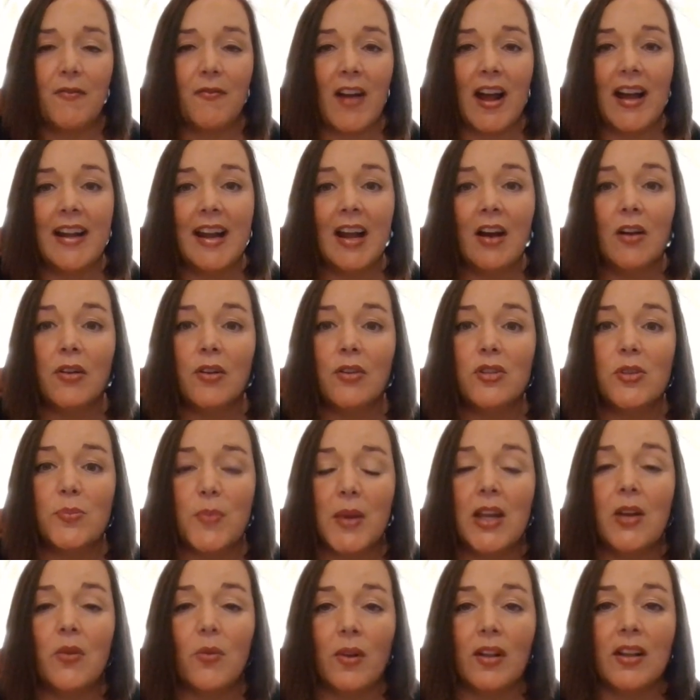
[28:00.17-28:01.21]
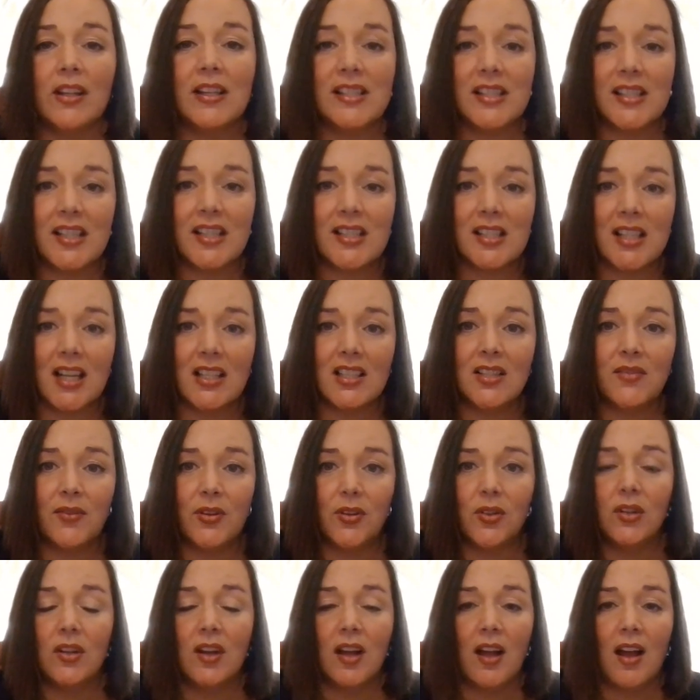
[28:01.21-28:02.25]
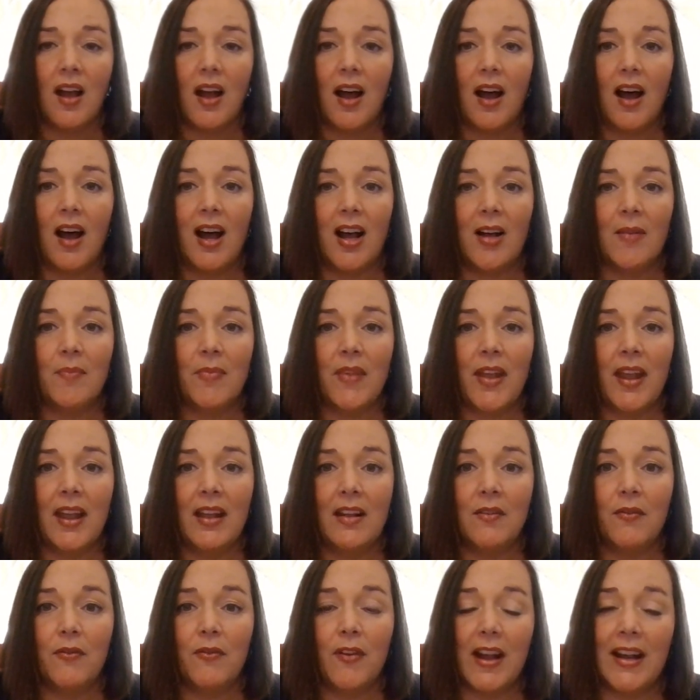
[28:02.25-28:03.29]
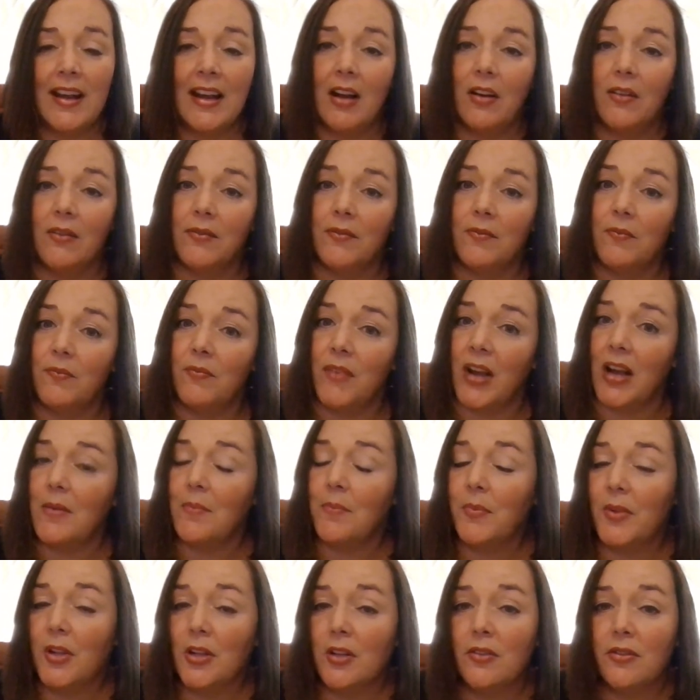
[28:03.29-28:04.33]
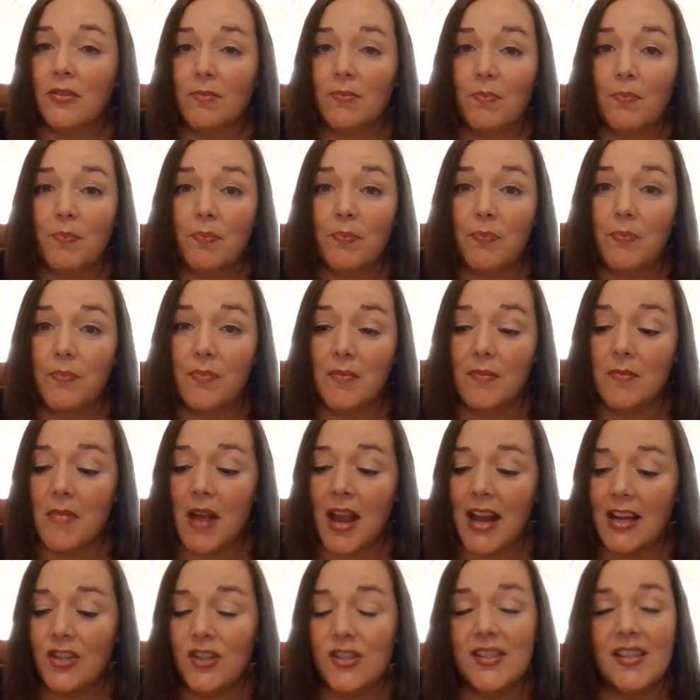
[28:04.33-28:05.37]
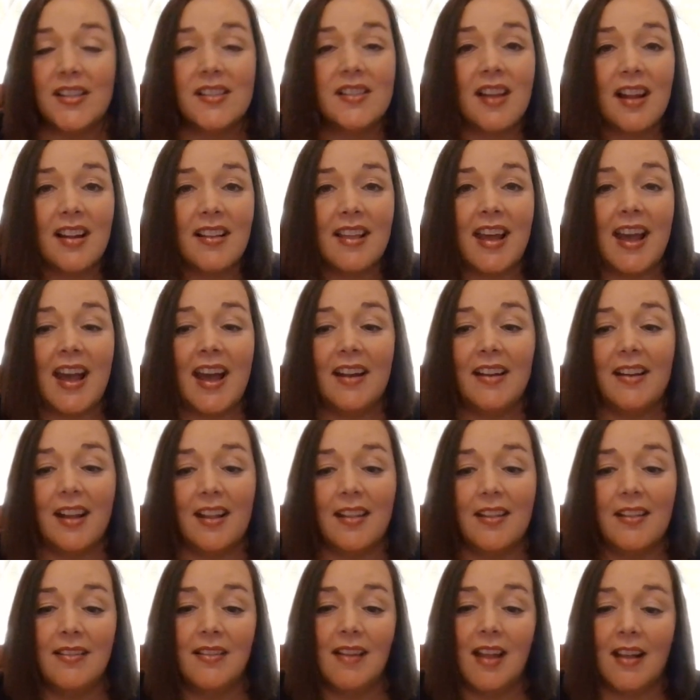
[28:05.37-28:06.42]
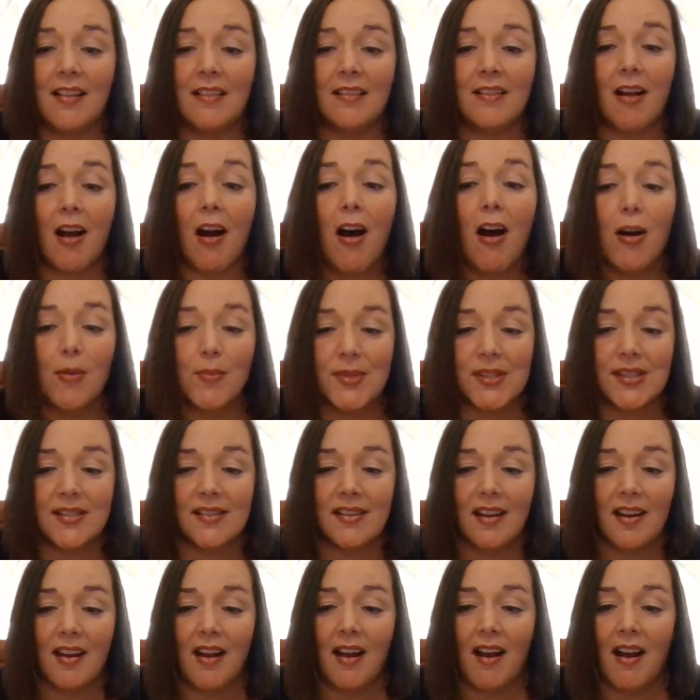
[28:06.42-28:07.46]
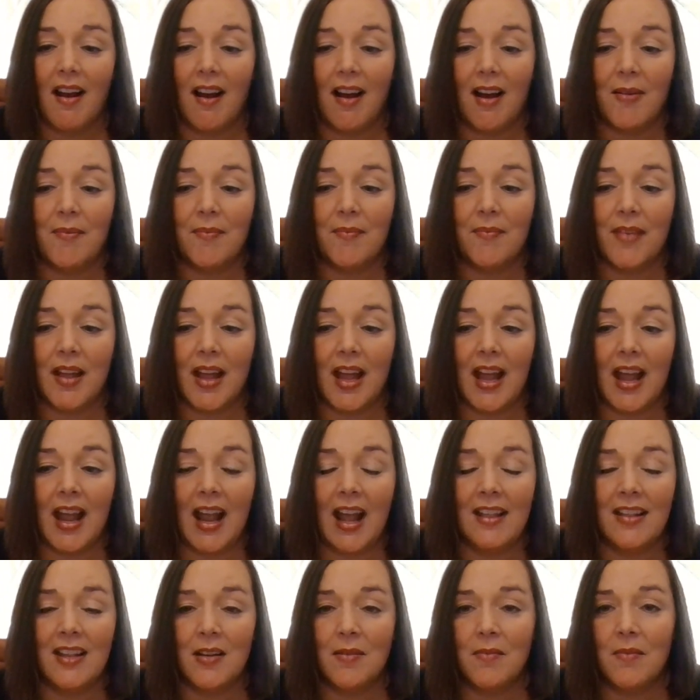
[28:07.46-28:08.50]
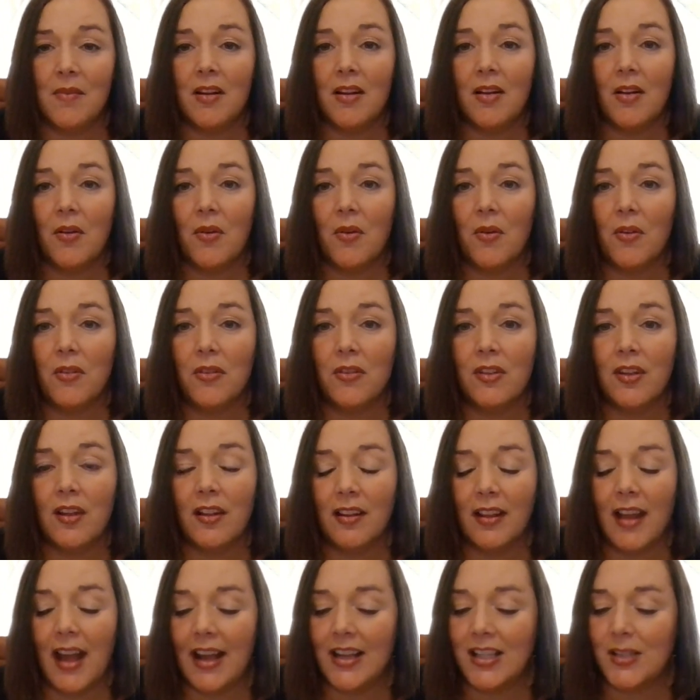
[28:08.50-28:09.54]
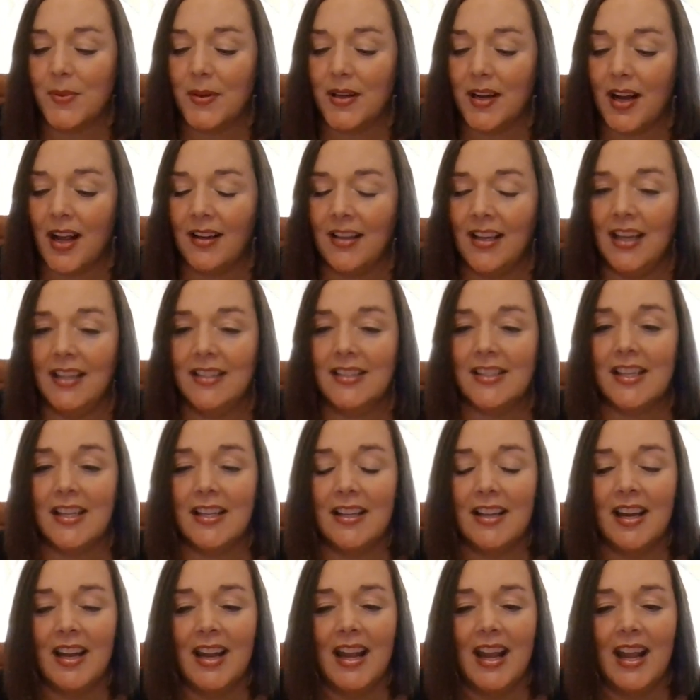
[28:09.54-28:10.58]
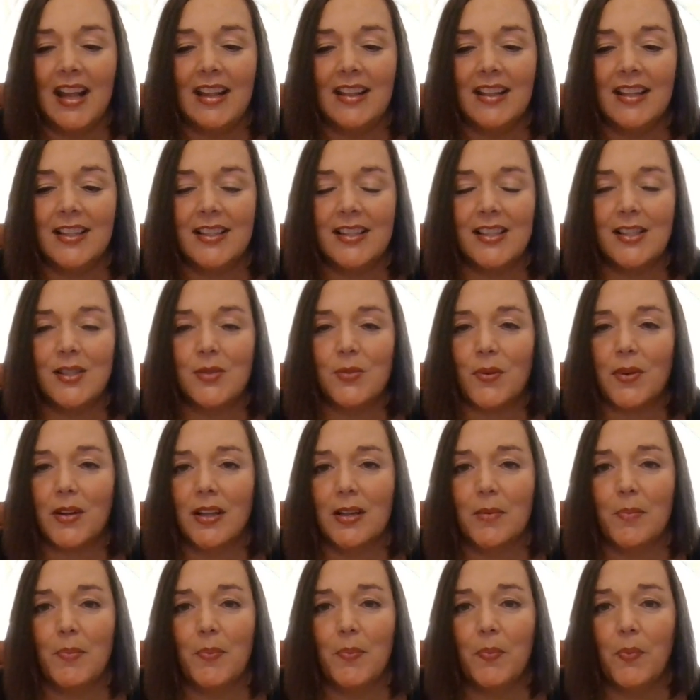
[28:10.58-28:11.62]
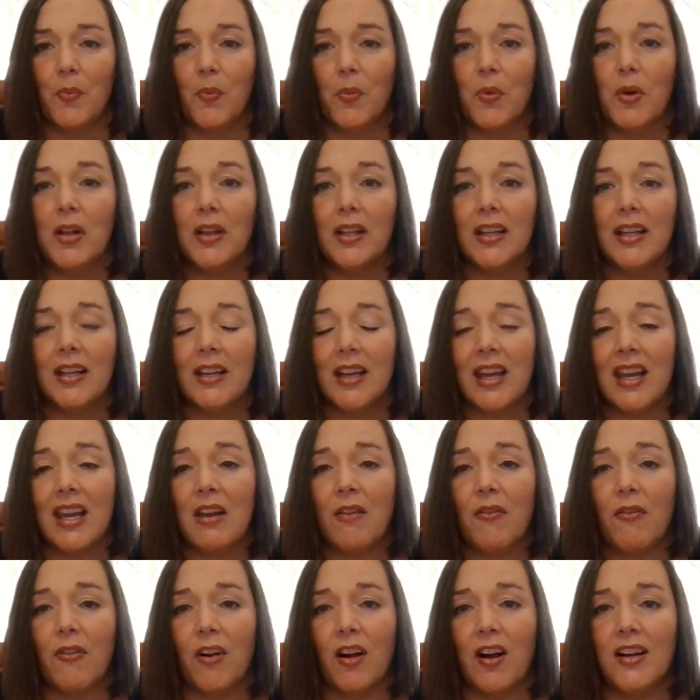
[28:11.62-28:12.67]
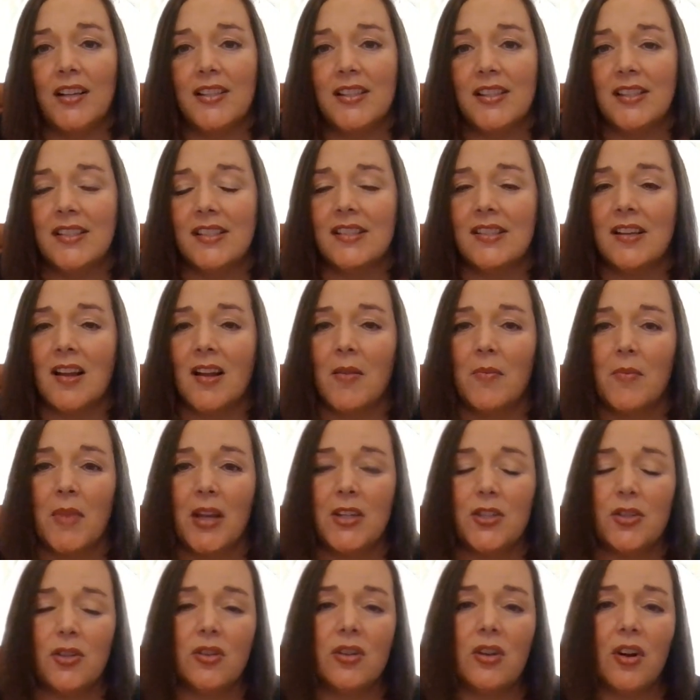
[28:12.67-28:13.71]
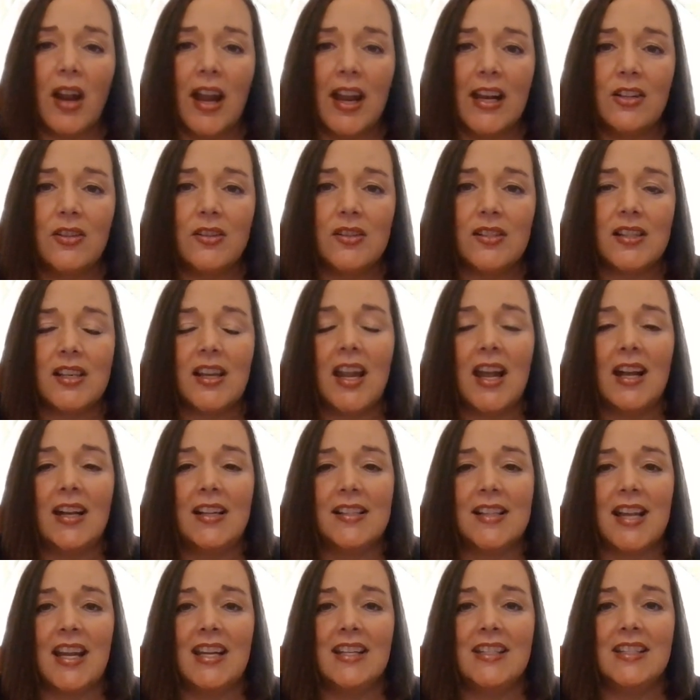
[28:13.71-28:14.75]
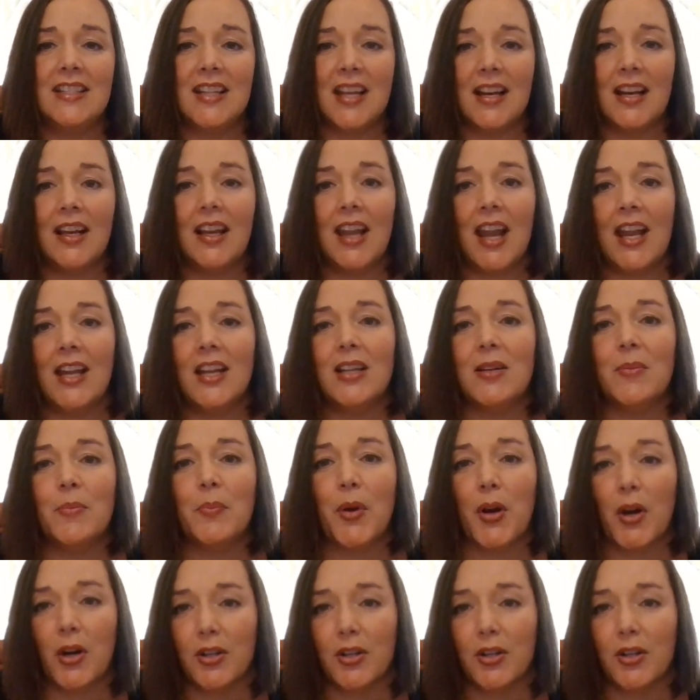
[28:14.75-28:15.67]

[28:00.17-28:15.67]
and find out who's being really successful, mm-hmm. Um, and find out find agencies like that and and comps, and then the last but not least, and, and this is really, really key for us, is make sure your agency has a dedicated